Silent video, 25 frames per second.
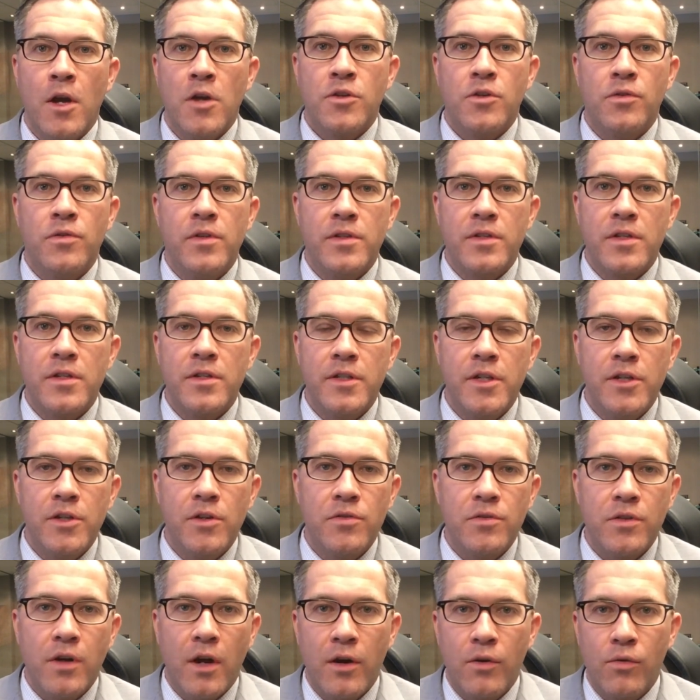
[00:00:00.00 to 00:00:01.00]
So this
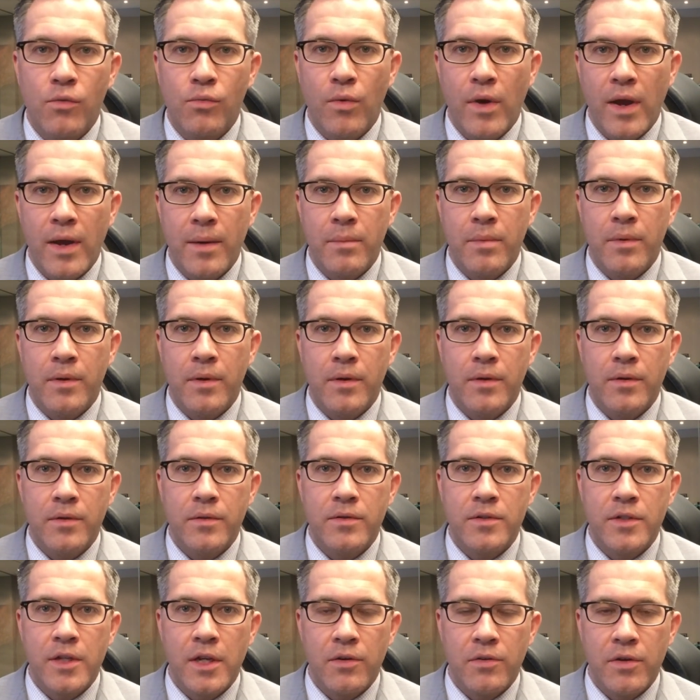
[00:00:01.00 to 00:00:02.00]
continues our web
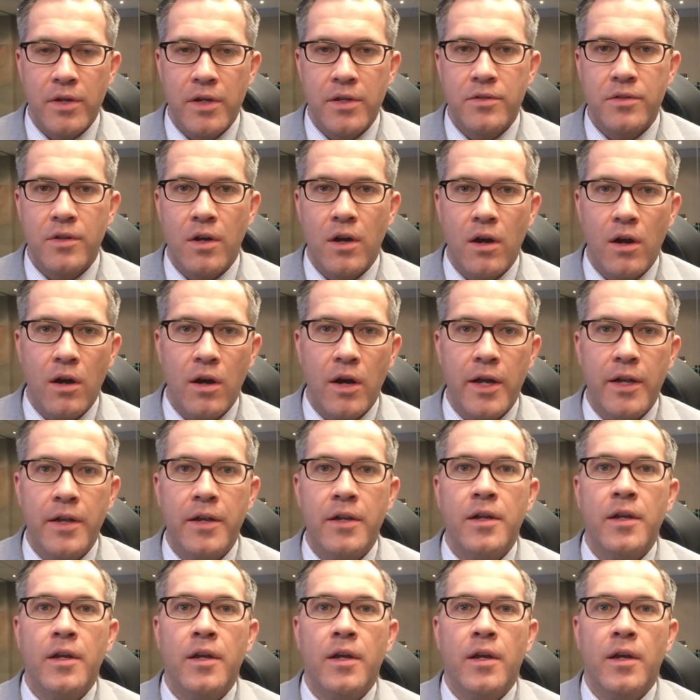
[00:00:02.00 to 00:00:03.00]
series on
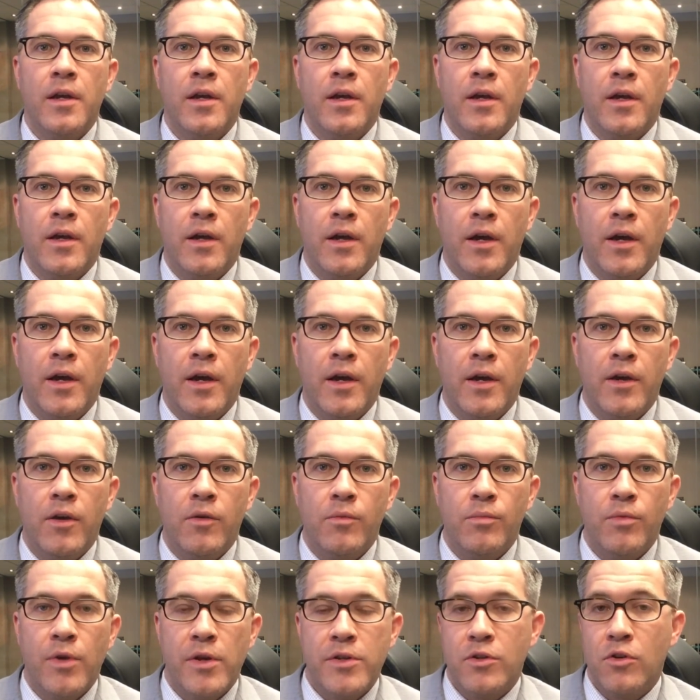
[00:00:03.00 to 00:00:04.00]

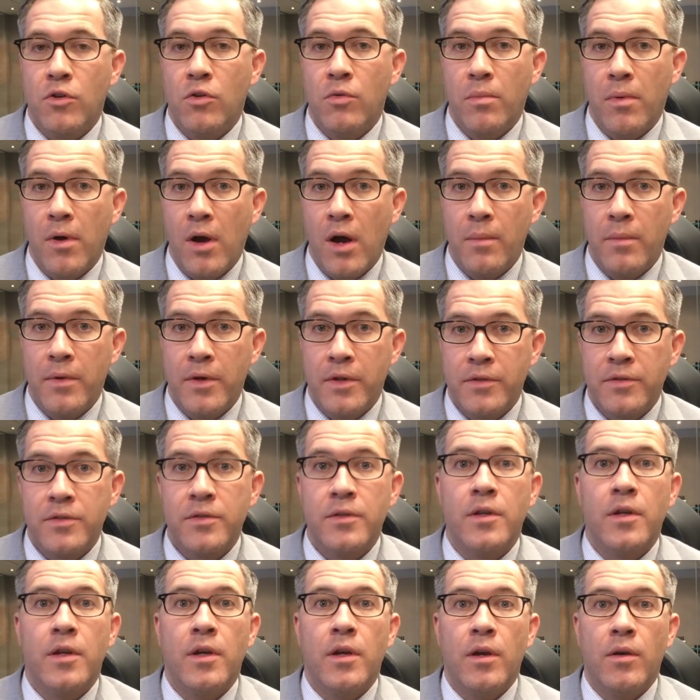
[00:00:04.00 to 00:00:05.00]
President
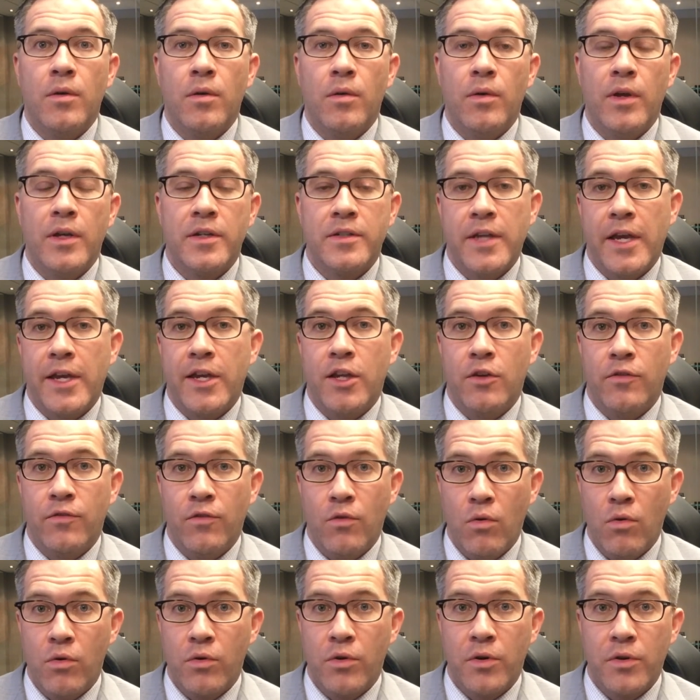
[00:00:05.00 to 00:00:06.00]
Obama's executive
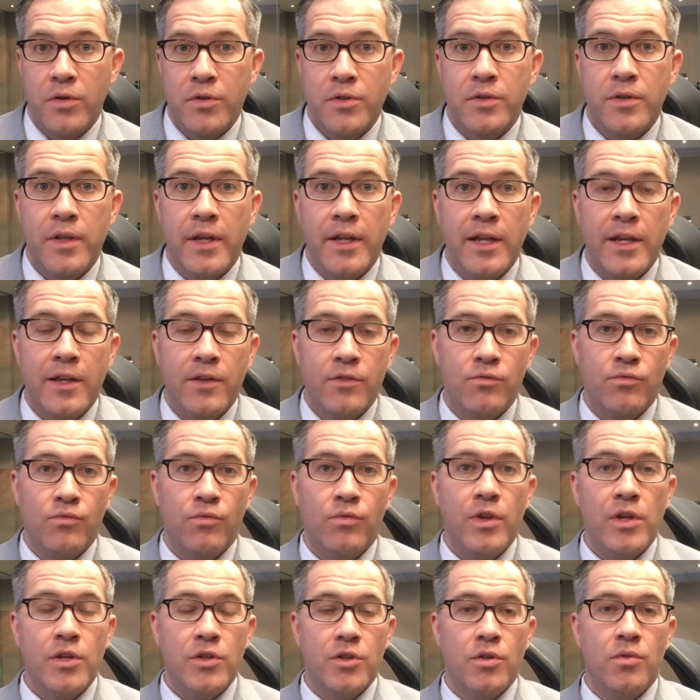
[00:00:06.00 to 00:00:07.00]
orders that he has
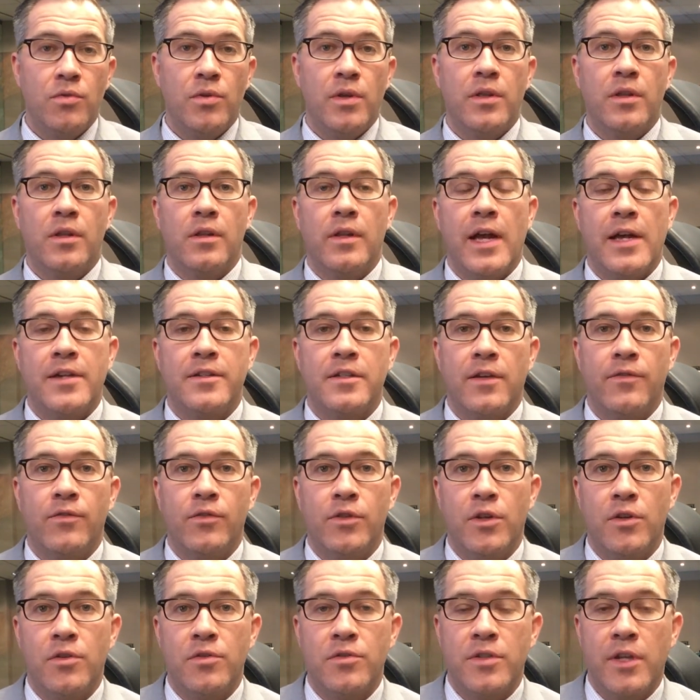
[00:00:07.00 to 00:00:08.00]
issued in the last
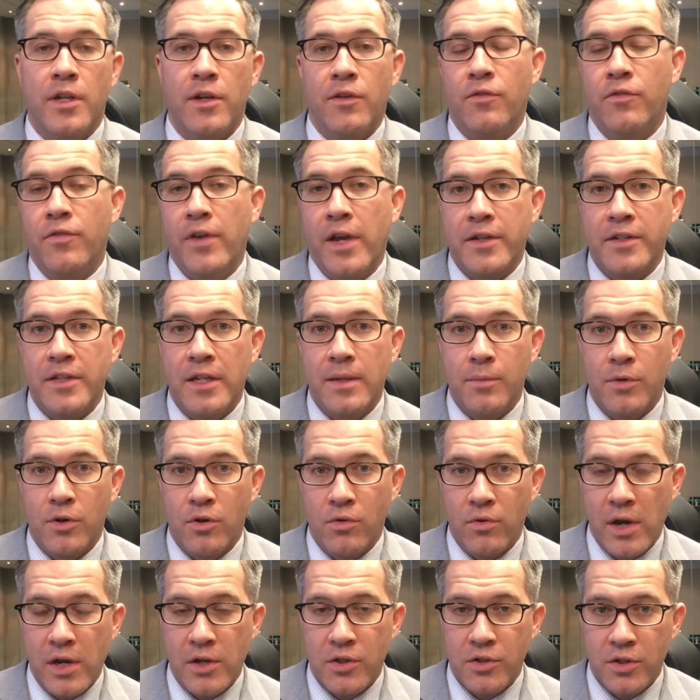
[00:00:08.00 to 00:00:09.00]
several years that affect
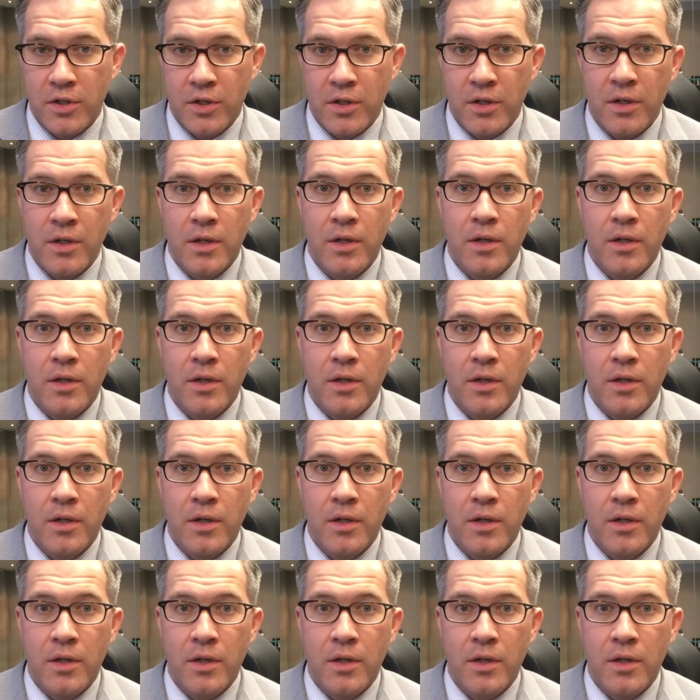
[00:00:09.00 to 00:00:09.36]
immigration